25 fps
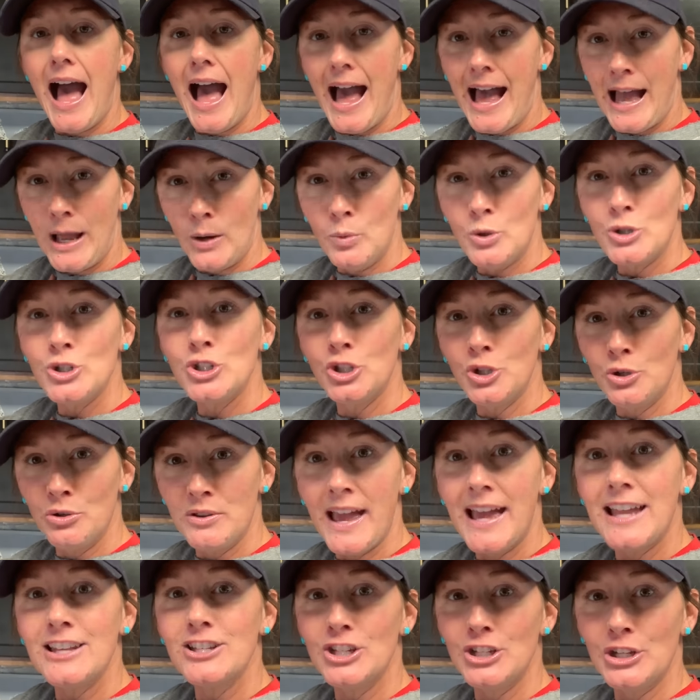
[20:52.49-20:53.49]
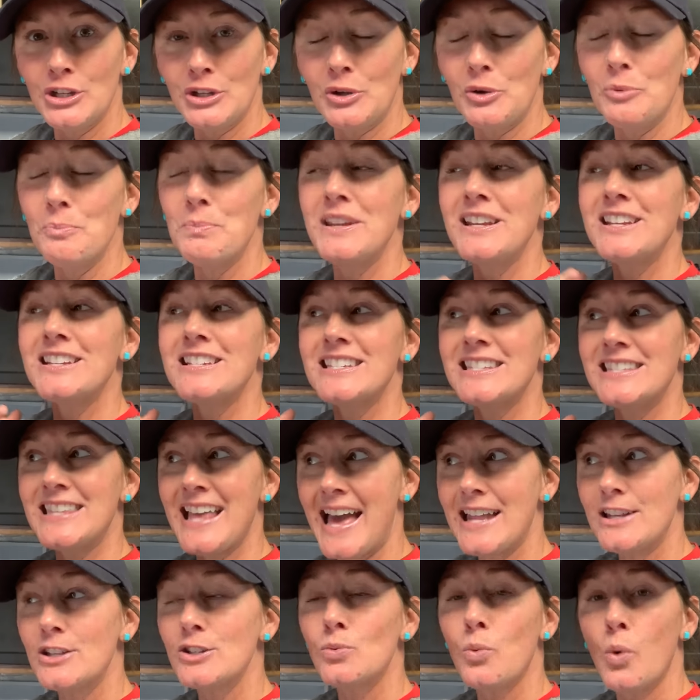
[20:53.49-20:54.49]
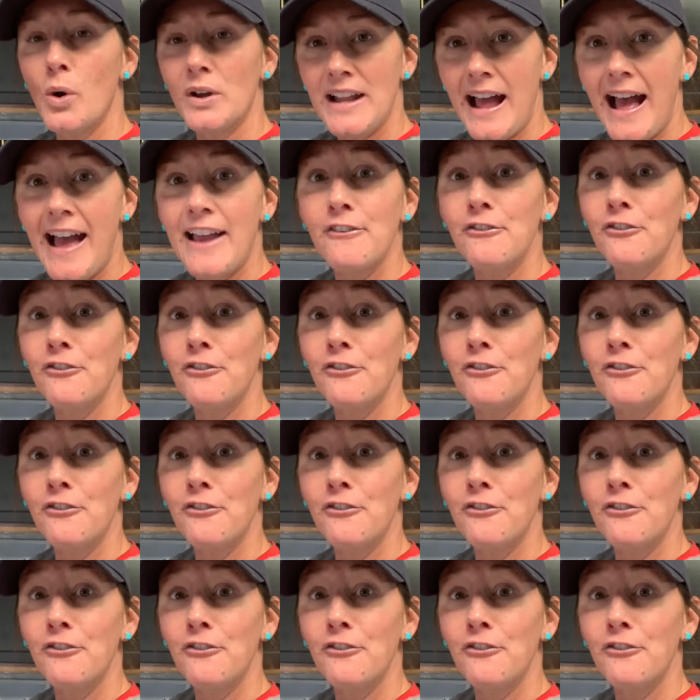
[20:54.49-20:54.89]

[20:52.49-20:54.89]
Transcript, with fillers: I would do that too because that is what I